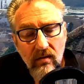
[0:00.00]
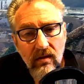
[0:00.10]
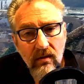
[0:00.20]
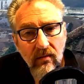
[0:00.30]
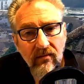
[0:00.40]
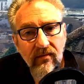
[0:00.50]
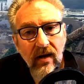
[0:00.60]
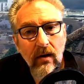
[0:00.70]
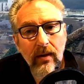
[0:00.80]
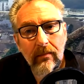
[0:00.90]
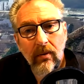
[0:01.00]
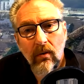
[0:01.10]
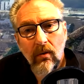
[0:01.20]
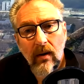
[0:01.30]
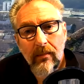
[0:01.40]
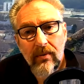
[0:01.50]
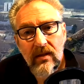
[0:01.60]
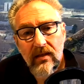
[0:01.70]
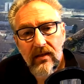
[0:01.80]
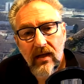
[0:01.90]
to a very poor
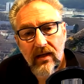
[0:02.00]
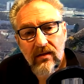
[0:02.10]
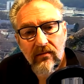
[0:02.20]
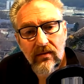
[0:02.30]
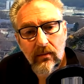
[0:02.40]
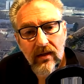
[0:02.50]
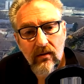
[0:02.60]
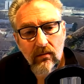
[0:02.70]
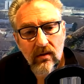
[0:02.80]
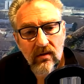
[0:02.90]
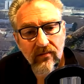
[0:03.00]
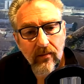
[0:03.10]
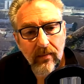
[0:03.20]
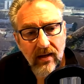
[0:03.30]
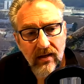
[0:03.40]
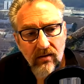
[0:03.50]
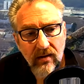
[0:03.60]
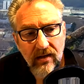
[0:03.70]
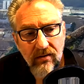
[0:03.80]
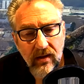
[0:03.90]
representation of 3/4 of a page on
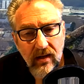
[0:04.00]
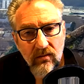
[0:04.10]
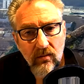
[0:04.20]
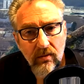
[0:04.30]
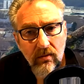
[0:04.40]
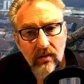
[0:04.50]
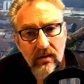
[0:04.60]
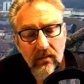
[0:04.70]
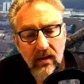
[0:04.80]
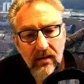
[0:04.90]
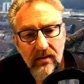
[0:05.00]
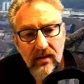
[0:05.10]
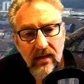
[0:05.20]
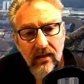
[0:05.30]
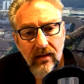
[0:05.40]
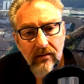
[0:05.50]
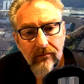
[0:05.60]
Andrew Guest's report, is my understanding.